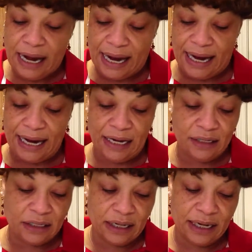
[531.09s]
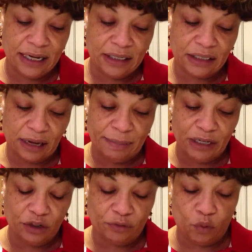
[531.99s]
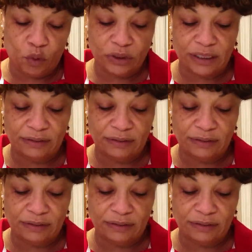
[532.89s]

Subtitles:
and is a major force